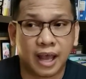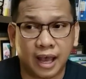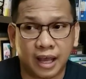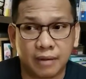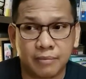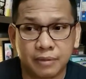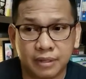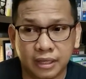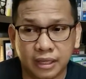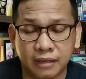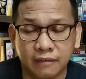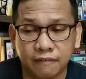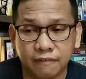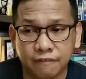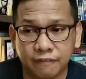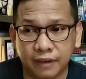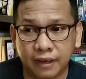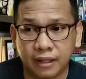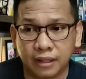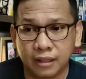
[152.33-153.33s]
Adam and Eve,
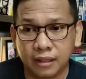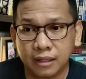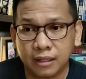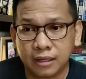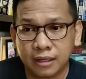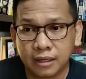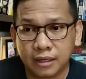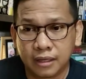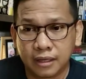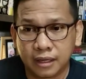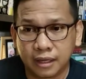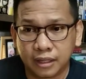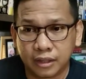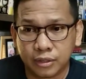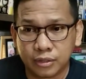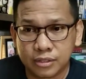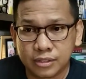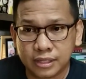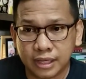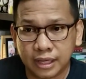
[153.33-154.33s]
fell
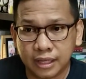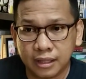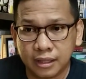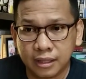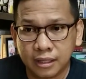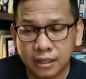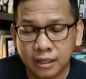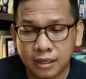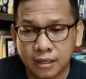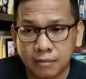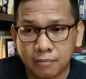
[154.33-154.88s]
into sin,